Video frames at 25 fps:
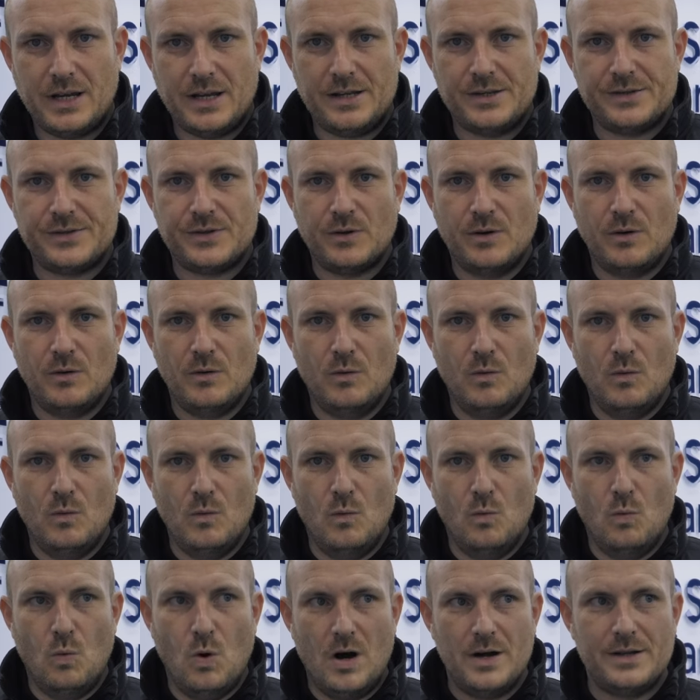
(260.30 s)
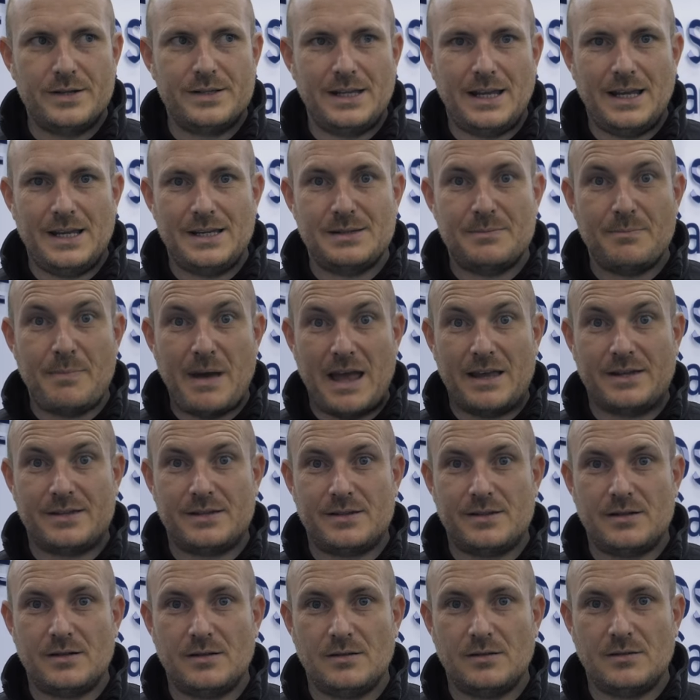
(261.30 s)
is, what is
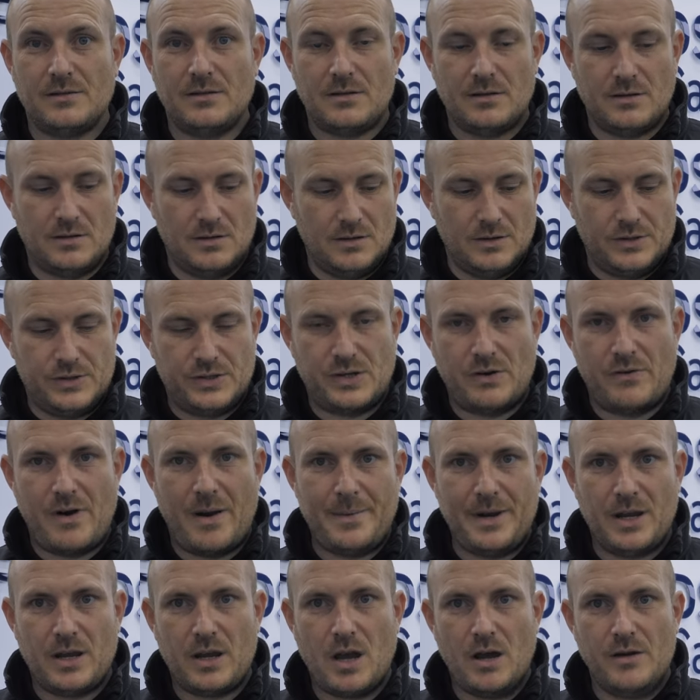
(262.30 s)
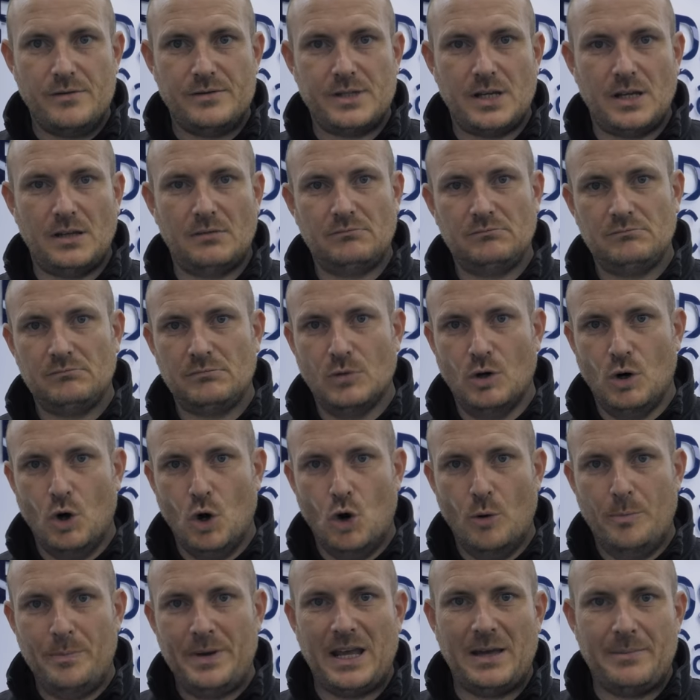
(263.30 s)
best, ceramic coating
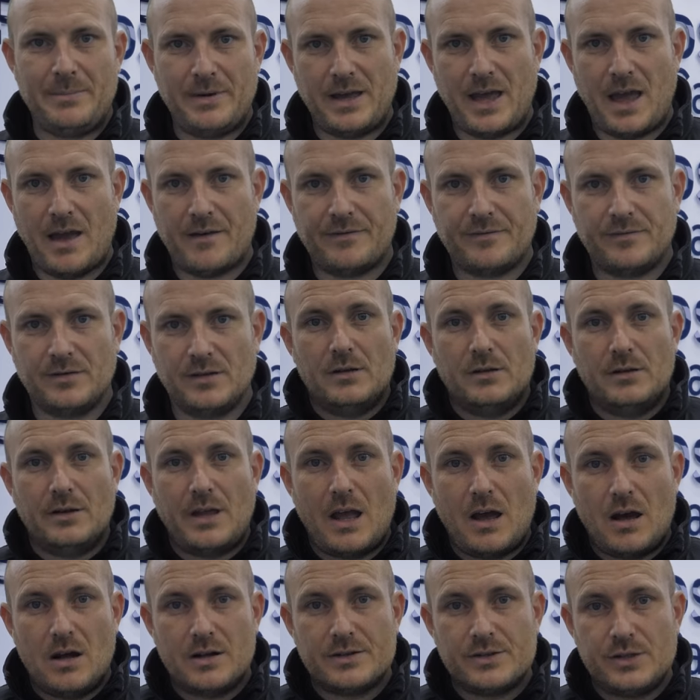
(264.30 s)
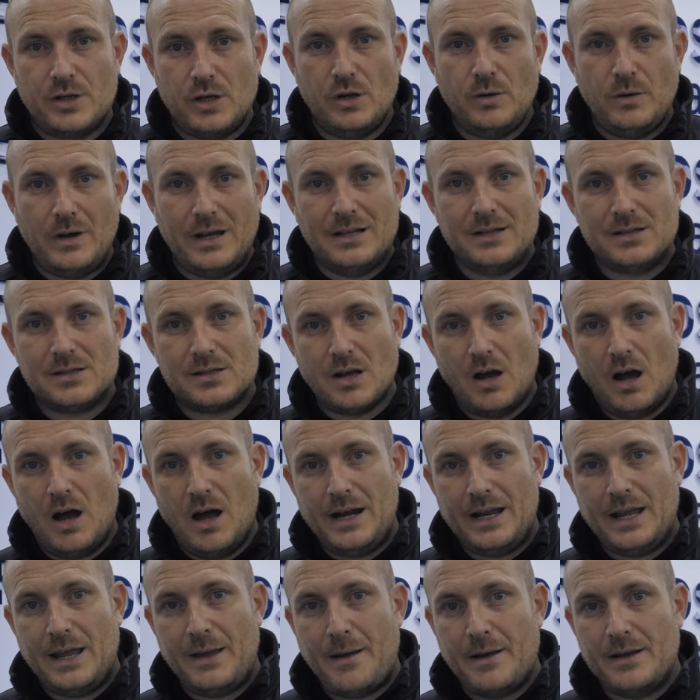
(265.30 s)
or P P F? They are two
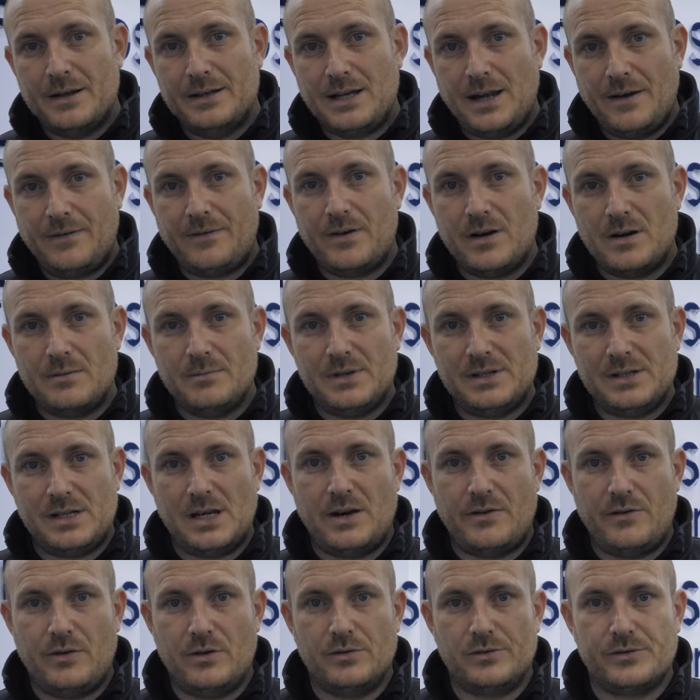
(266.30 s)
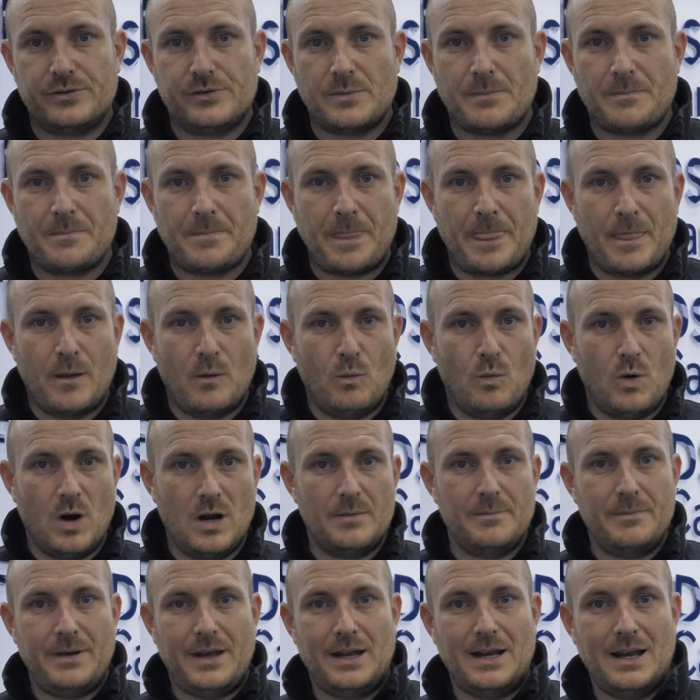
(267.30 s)
entirely different materials,
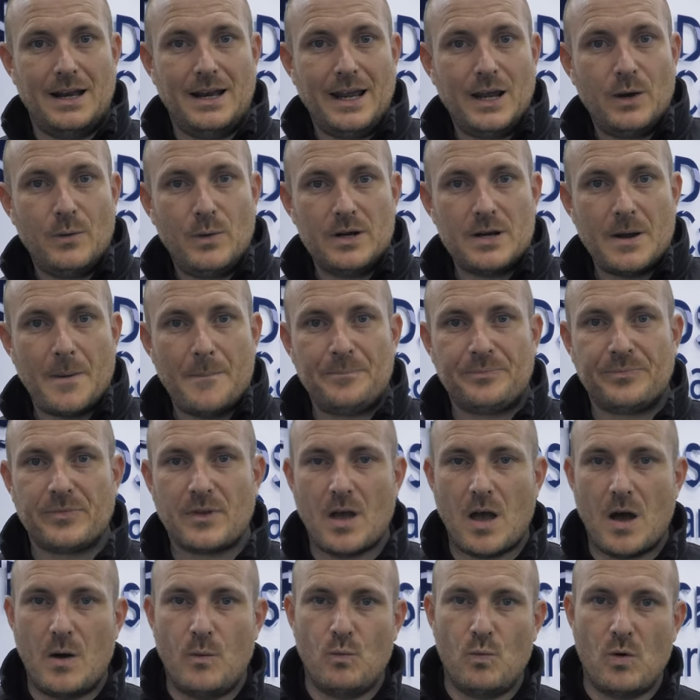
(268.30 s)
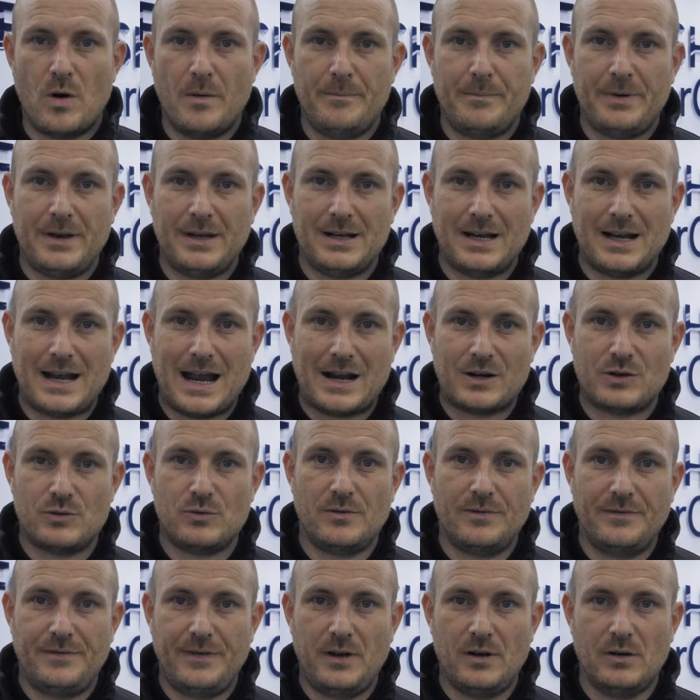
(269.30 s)
one being a liquid and one being an
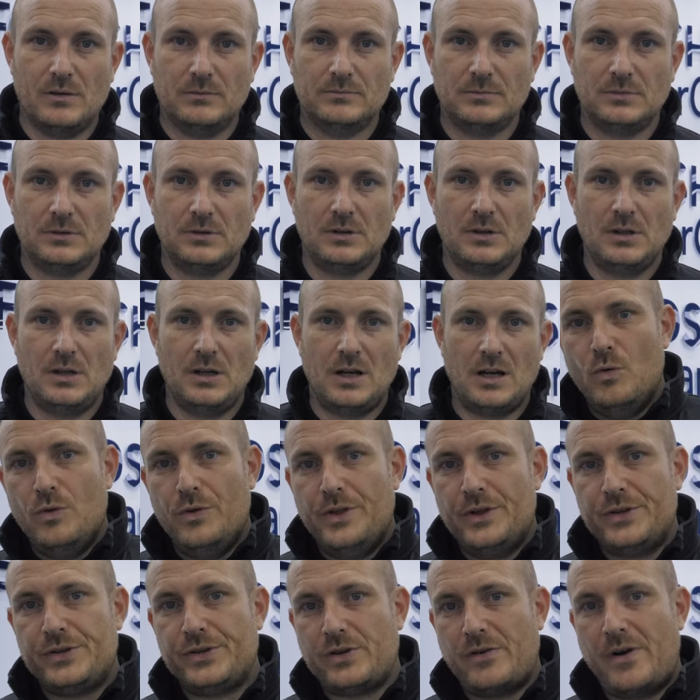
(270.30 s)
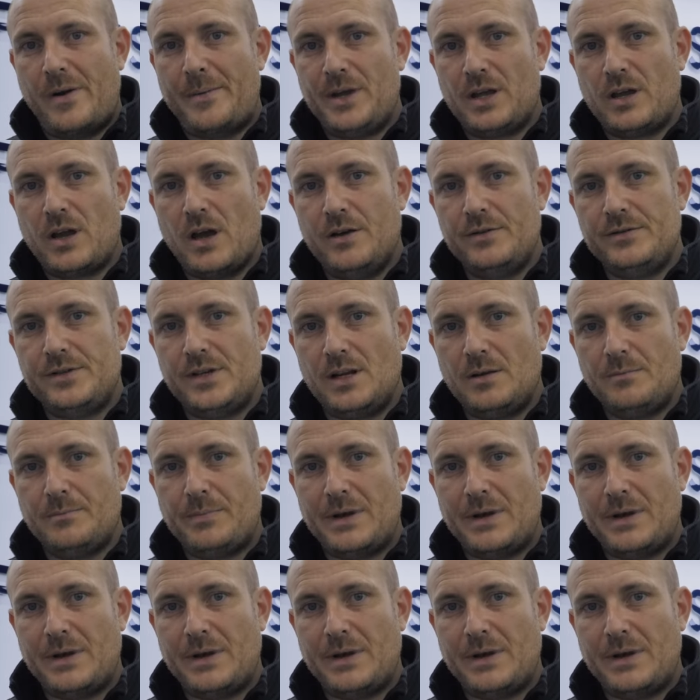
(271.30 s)
actual film. The ceramic coating